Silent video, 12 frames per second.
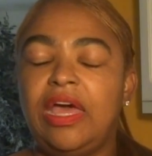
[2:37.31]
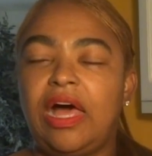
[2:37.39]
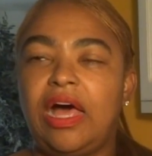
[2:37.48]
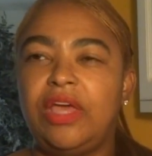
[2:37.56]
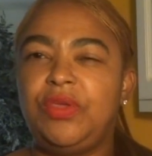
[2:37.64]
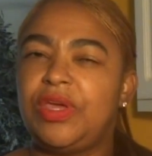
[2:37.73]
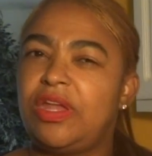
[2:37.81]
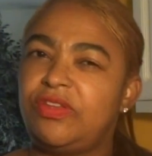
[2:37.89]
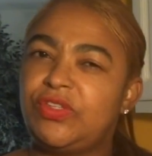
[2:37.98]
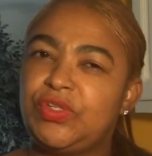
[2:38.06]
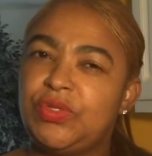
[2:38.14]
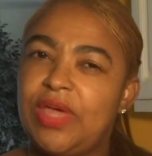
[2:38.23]
Uh, you can
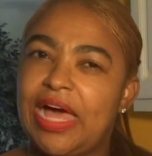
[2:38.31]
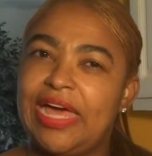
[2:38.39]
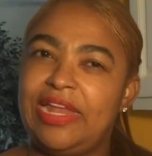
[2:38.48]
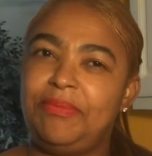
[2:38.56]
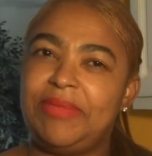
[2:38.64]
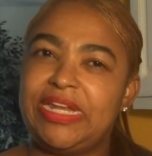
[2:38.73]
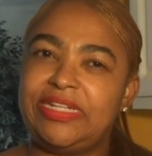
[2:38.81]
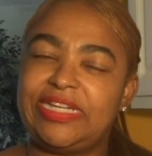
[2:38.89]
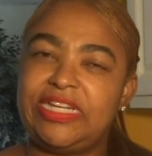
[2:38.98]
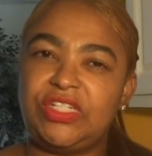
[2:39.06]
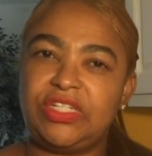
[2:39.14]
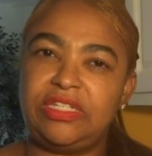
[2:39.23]
also do guided
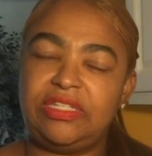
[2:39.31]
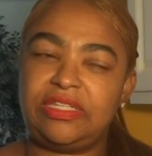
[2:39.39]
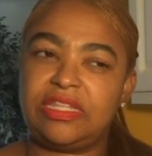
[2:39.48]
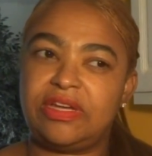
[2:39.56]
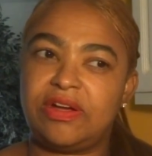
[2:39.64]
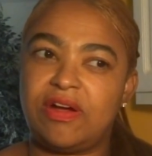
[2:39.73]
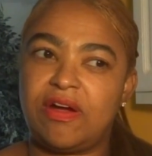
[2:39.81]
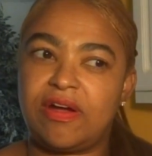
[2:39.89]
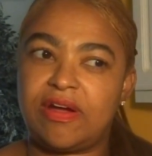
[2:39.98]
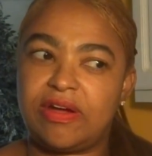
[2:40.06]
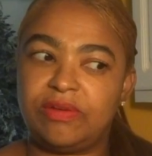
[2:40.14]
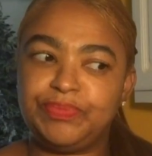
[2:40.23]
meditations. There
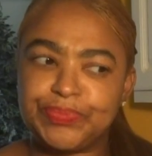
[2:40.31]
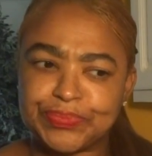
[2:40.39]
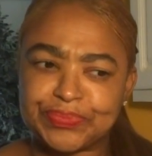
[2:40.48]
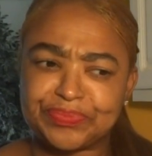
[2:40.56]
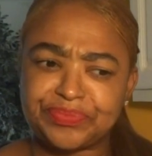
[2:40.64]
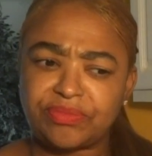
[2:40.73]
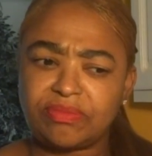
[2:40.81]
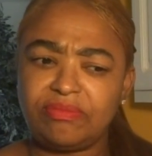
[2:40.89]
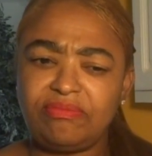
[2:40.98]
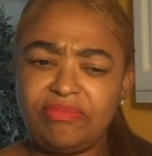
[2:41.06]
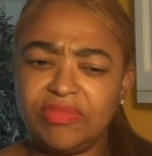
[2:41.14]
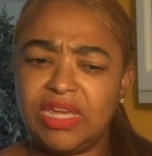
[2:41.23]
are
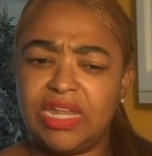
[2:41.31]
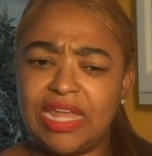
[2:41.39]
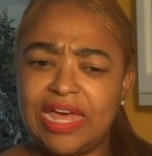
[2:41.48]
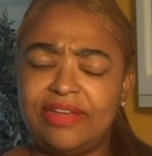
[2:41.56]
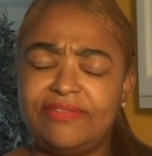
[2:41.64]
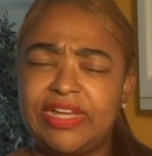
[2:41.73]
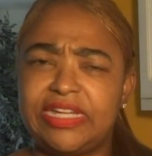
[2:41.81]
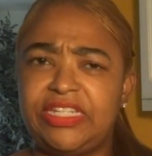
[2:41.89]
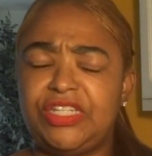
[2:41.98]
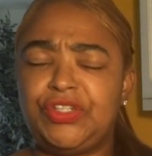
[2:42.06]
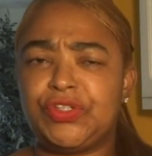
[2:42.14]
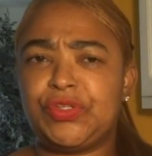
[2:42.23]
a lot of uh,
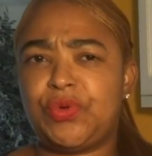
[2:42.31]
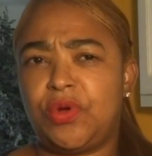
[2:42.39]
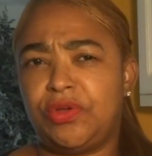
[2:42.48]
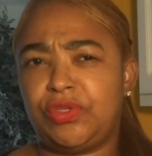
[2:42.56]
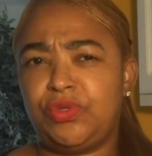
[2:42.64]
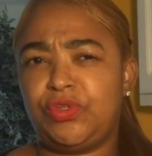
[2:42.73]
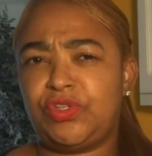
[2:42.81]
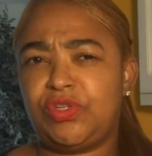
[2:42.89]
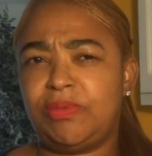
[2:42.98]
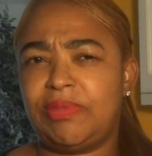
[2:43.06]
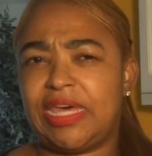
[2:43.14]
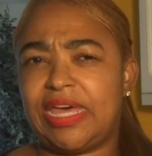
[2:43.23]
teachers who are on
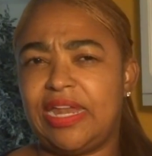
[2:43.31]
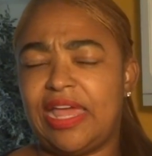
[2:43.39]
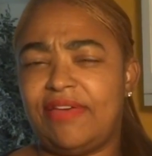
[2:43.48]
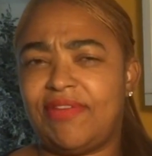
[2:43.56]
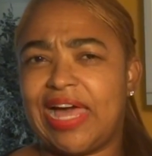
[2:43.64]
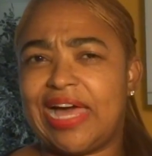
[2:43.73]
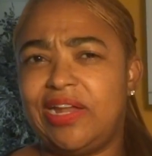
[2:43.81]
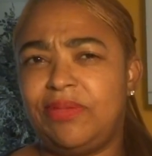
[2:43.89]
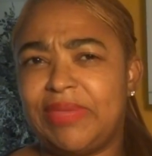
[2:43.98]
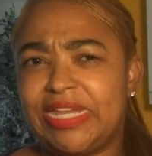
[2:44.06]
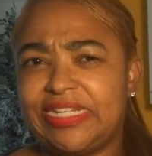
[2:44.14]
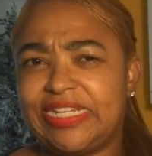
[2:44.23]
YouTube that have guided
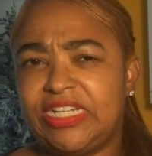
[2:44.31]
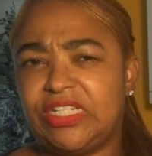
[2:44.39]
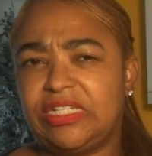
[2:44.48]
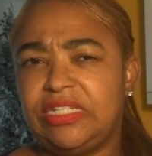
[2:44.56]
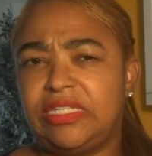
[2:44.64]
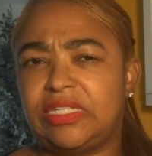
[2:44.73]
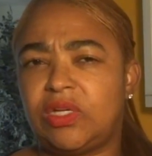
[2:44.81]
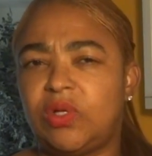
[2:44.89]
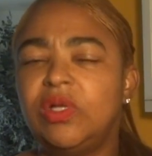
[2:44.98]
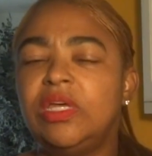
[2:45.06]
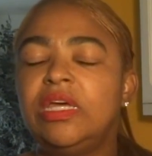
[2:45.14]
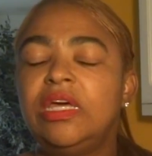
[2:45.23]
meditations.
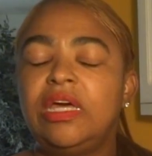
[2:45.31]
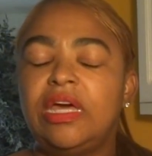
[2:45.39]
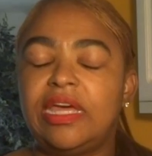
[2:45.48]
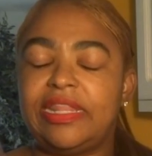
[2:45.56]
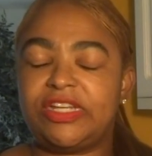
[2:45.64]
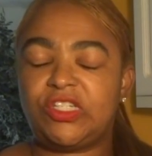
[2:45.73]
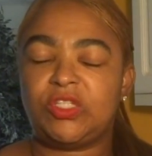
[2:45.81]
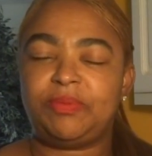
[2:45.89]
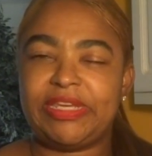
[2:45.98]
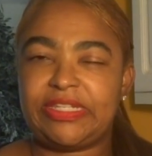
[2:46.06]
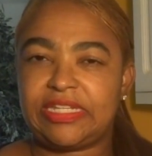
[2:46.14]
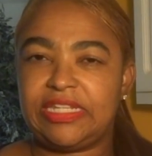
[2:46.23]
So, and that's just
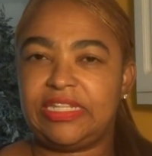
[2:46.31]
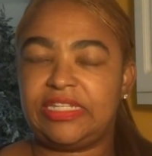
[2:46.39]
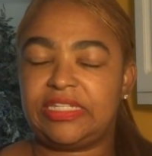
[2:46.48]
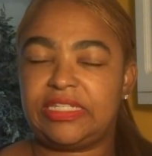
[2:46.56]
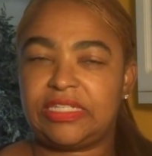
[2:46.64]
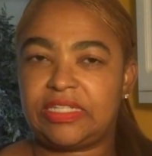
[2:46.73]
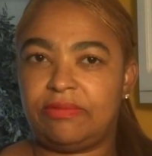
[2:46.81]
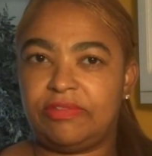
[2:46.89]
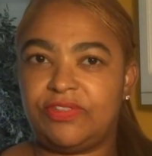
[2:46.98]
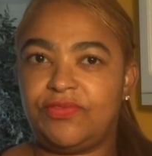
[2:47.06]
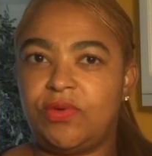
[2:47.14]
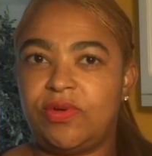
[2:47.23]
basically listen to
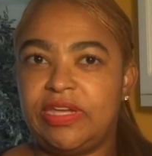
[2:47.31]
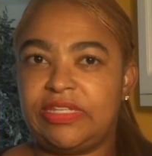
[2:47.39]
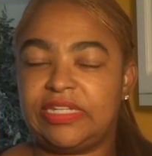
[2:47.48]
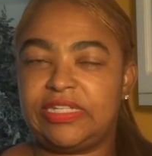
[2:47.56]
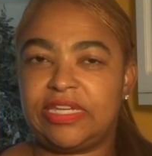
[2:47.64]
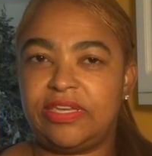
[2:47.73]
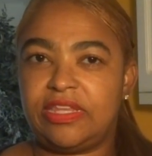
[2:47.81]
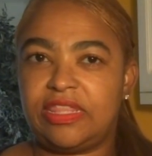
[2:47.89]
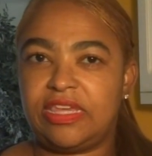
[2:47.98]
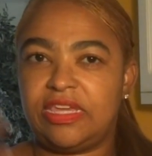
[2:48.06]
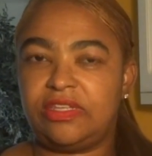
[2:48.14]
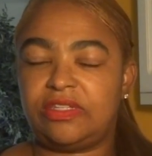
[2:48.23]
someone's voice. They tell you the
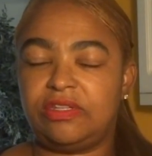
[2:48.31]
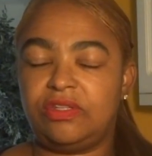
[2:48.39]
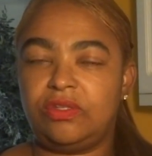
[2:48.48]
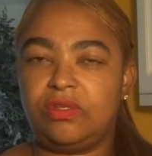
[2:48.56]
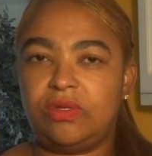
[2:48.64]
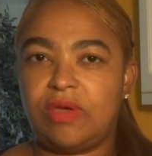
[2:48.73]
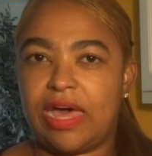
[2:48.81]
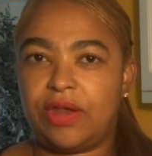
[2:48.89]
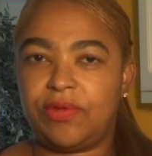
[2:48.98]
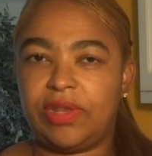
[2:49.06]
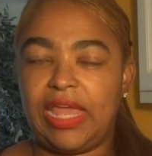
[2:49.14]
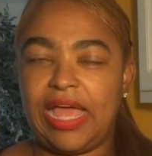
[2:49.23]
things to do, how to
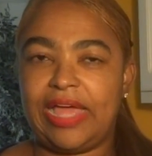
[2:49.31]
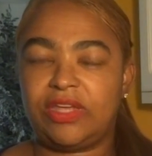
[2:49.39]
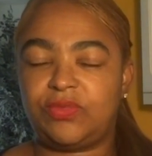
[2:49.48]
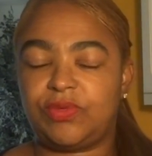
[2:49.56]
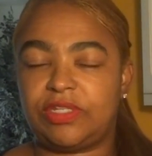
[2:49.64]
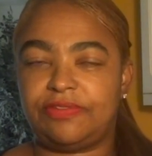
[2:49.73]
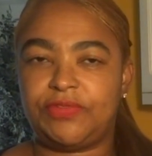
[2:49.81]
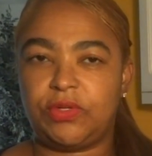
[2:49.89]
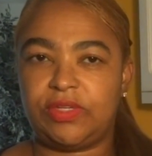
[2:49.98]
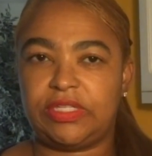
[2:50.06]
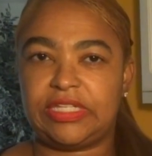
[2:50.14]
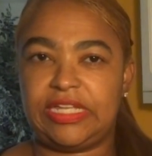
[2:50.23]
relax, what to
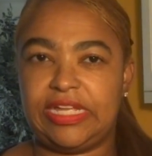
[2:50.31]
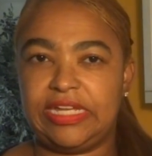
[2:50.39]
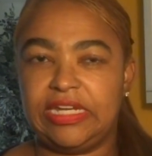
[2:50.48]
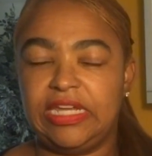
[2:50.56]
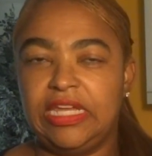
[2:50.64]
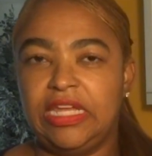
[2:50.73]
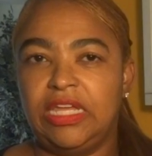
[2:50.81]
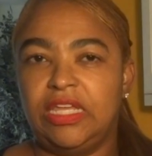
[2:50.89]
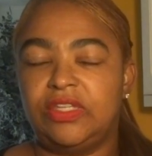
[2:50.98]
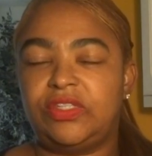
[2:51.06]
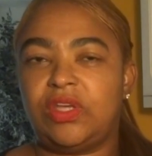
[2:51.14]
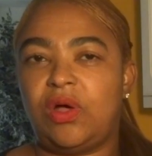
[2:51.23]
focus on.
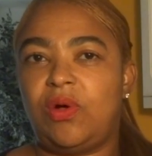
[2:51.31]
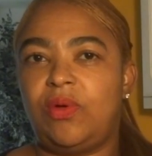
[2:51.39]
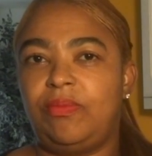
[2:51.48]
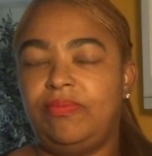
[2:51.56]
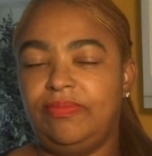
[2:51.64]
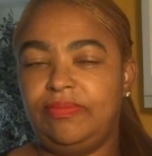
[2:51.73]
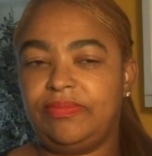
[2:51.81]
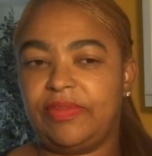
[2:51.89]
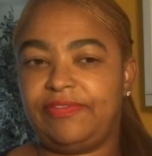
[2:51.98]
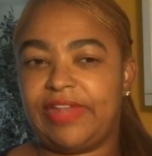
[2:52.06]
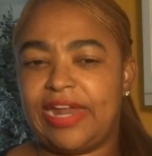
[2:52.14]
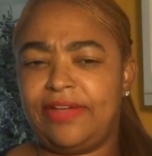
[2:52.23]
So
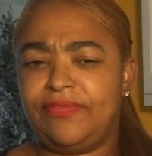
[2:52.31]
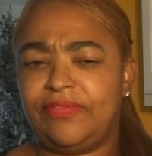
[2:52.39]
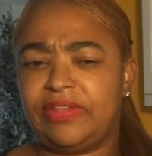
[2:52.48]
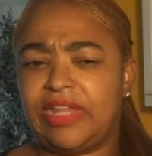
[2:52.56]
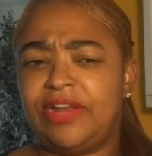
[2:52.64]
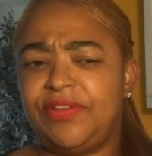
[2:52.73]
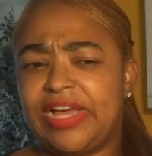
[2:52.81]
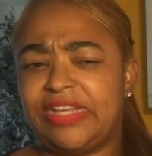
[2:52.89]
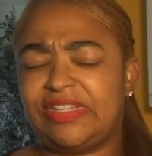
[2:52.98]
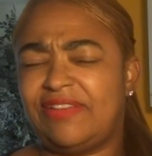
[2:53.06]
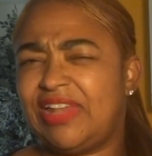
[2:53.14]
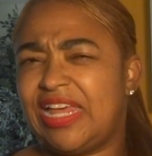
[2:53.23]
if a lot of a lot of you
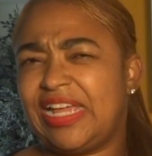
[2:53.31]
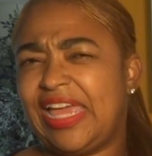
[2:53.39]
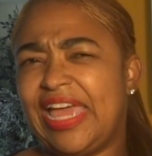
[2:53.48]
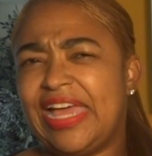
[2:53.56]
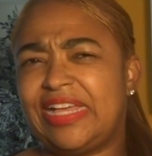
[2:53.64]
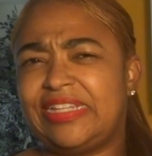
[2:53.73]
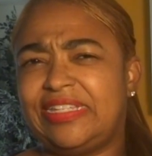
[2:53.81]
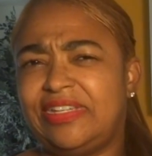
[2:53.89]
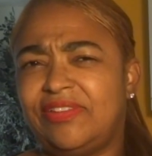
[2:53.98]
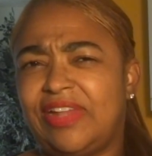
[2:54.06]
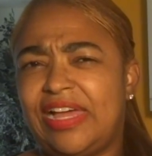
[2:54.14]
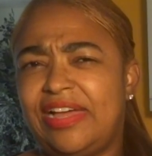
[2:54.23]
guys have a lot of chaos in
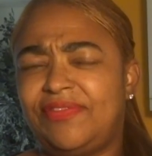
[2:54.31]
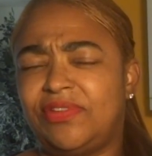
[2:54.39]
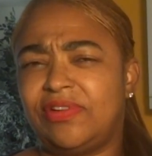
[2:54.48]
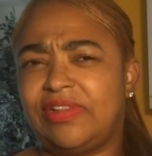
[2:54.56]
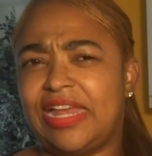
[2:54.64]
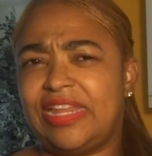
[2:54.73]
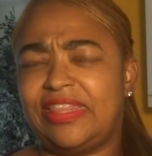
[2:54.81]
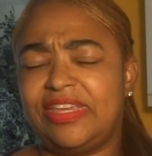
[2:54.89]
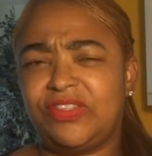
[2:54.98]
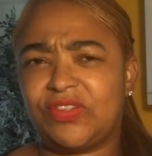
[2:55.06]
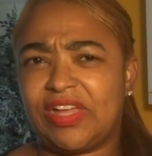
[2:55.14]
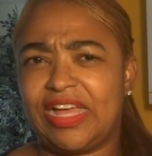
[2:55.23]
your life, or a lot of
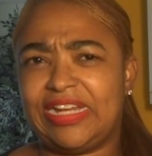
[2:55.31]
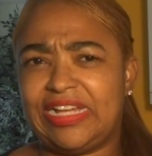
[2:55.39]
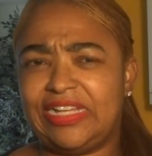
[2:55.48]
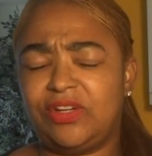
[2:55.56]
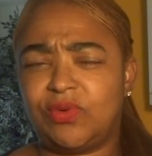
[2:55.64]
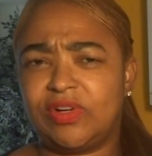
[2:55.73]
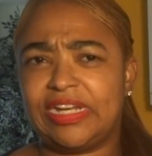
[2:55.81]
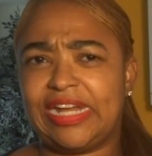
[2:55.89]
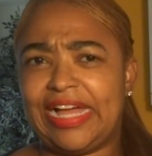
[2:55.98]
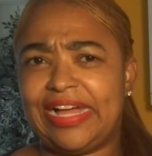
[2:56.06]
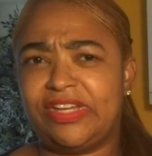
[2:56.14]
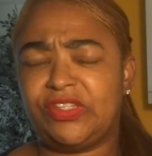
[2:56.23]
things are kind of
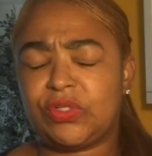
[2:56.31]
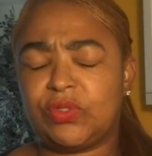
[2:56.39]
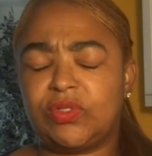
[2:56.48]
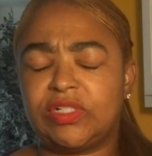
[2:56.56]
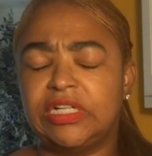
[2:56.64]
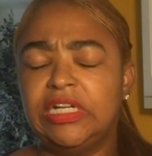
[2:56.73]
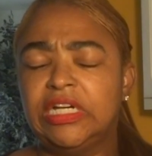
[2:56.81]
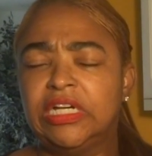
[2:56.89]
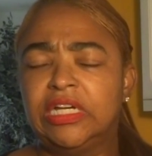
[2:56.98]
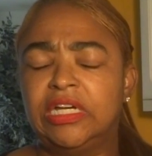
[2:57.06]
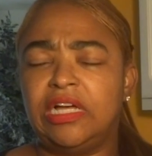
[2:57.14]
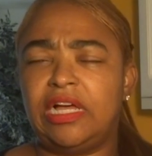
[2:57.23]
unorganized, or
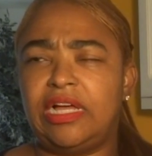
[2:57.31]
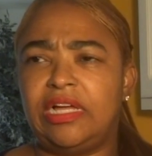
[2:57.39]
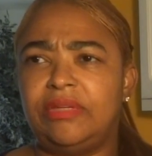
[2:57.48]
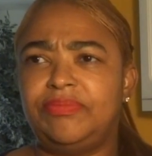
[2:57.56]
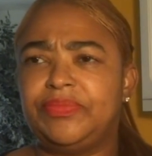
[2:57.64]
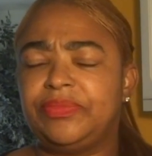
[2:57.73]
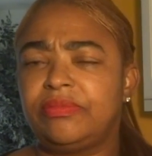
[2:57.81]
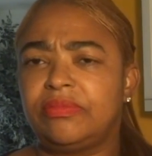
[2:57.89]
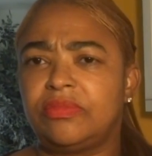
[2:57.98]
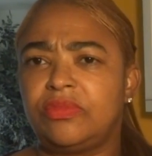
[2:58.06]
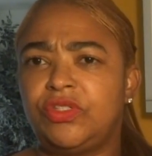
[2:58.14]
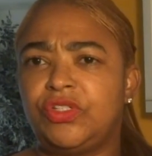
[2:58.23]
um,
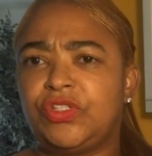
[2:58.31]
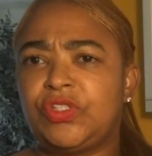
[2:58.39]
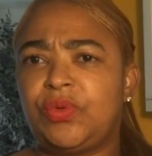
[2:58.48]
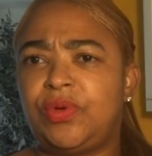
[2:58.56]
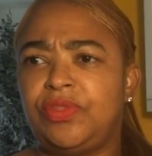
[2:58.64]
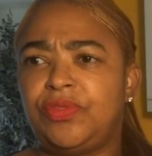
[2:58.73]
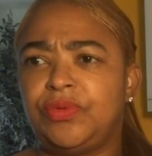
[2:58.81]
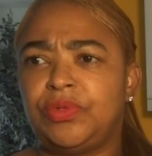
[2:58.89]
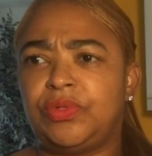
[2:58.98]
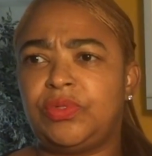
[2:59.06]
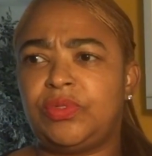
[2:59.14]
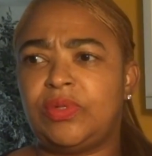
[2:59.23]
you're just going
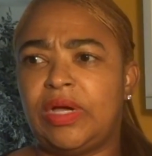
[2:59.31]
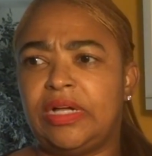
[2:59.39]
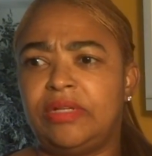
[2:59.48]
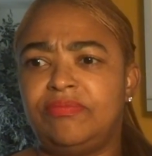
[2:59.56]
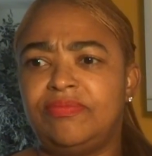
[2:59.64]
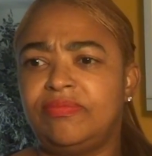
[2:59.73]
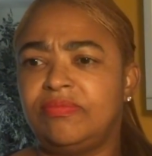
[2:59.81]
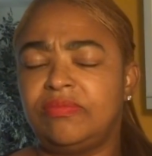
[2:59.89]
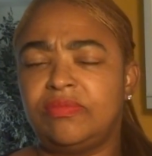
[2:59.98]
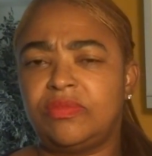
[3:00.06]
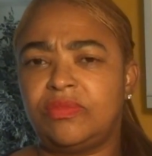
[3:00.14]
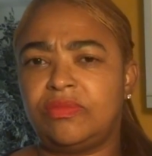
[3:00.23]
through um,
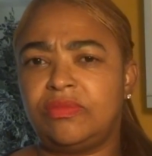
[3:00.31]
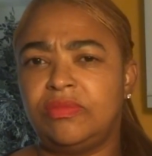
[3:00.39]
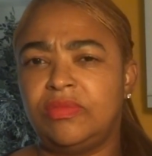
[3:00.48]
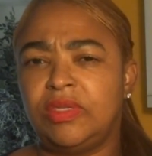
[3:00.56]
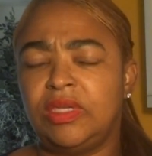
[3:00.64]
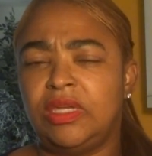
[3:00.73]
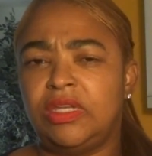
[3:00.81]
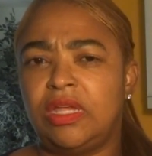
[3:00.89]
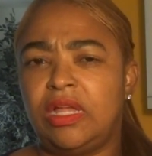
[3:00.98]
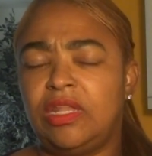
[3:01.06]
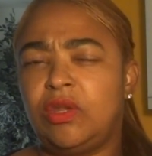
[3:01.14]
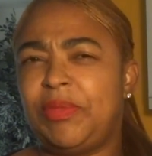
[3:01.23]
a
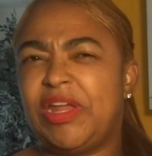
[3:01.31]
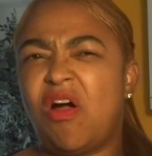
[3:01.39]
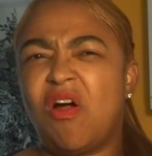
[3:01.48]
little bit of